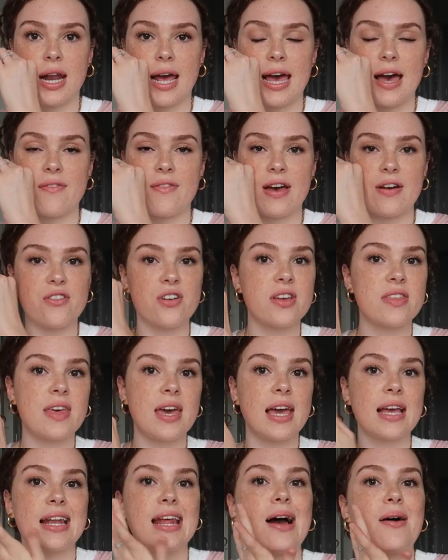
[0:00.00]
I have
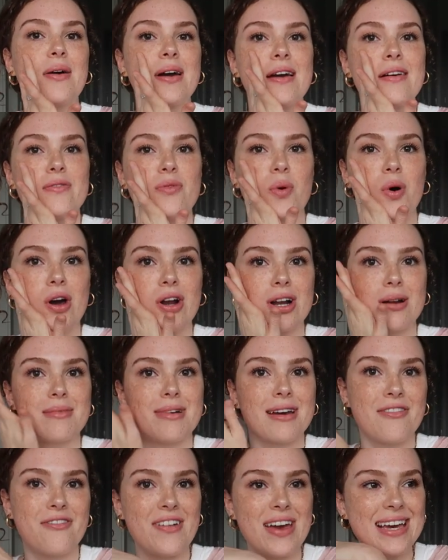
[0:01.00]
everything. Now I have water on
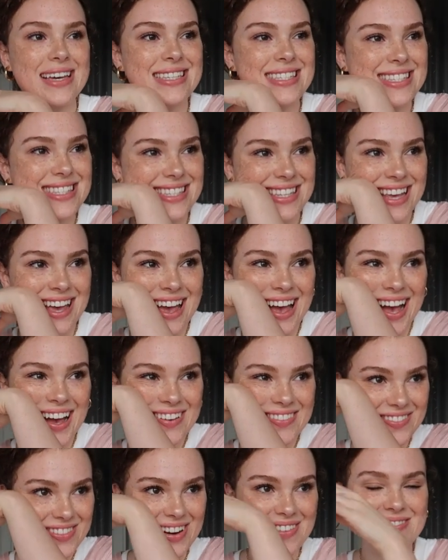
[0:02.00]
my face
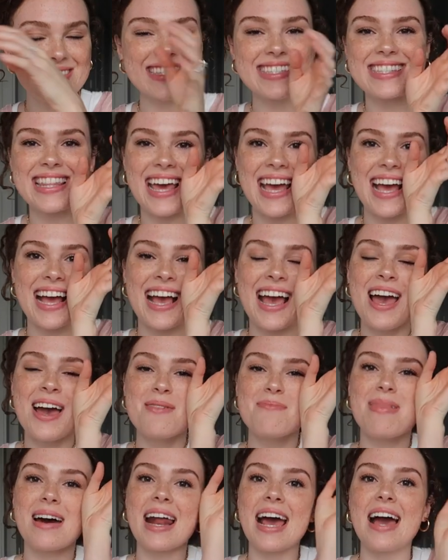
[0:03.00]
from this thing,
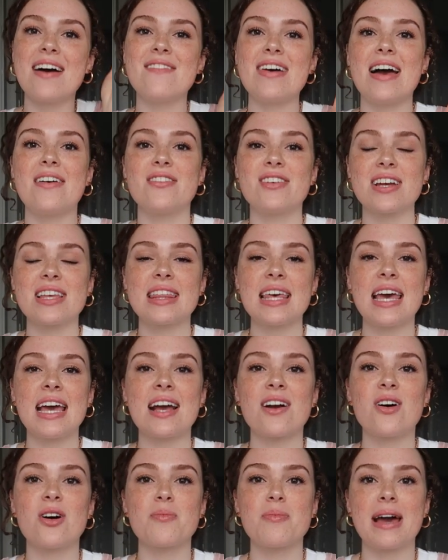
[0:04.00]
but I have
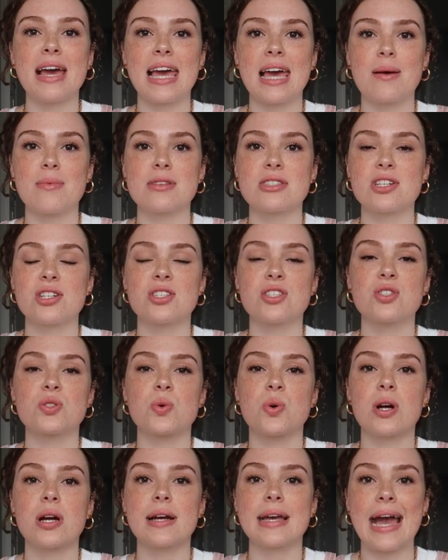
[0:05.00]
everything on my Amazon
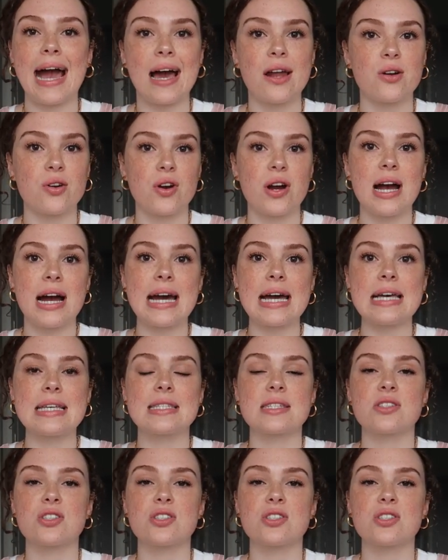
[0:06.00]
store categorized.